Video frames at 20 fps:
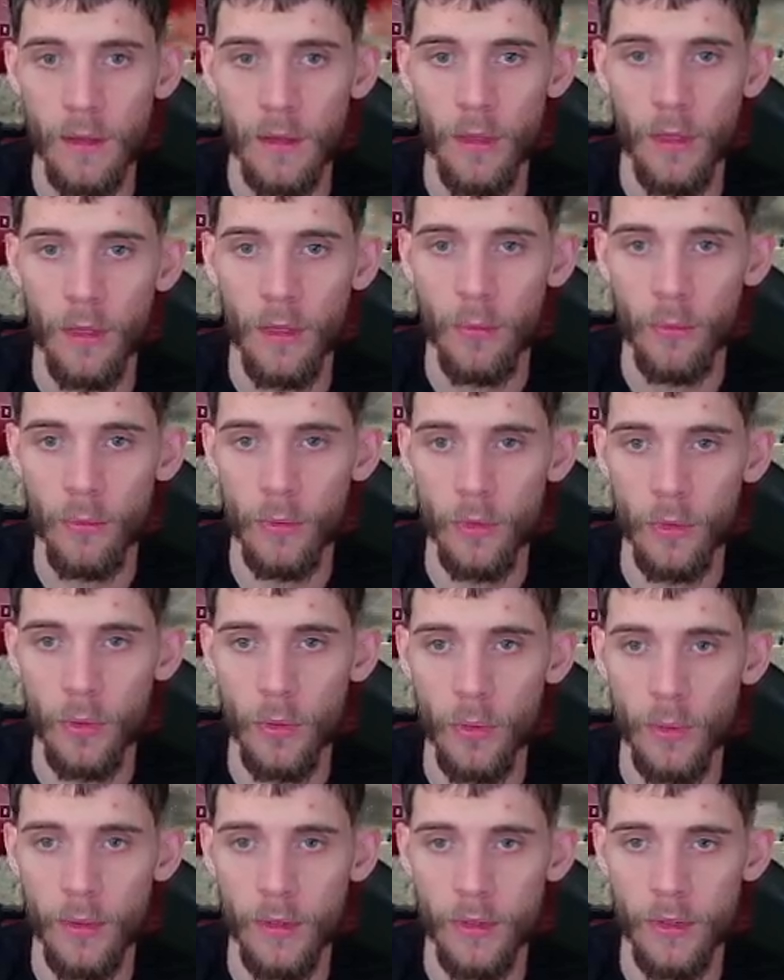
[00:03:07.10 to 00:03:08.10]

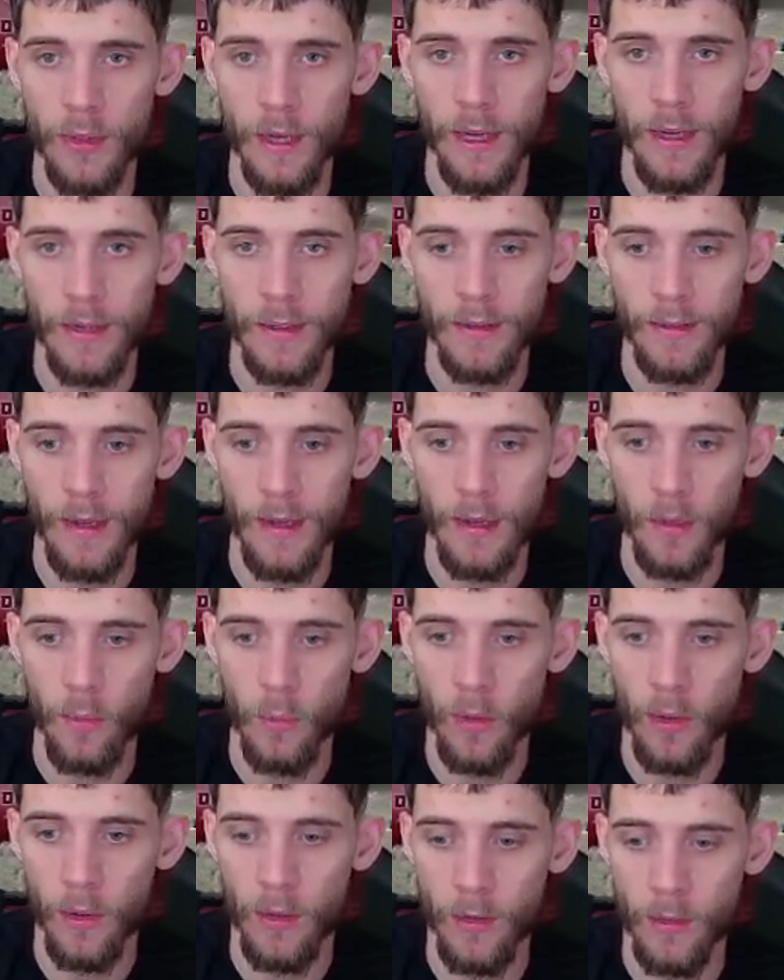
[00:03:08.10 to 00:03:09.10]
through and try his
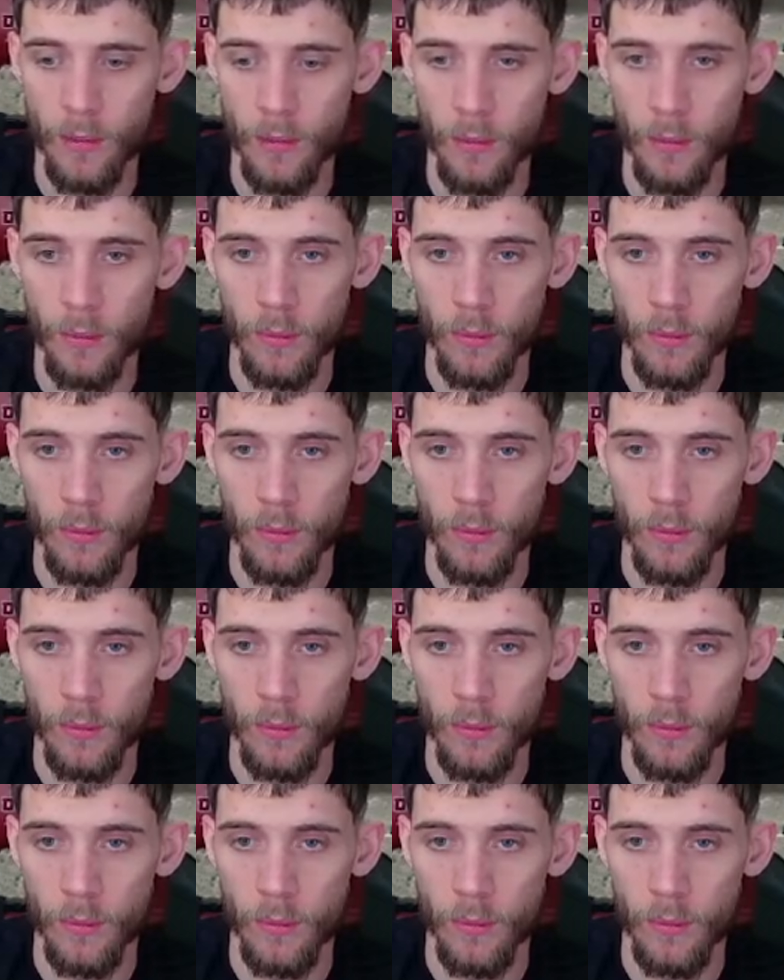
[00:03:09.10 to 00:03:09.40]
A1,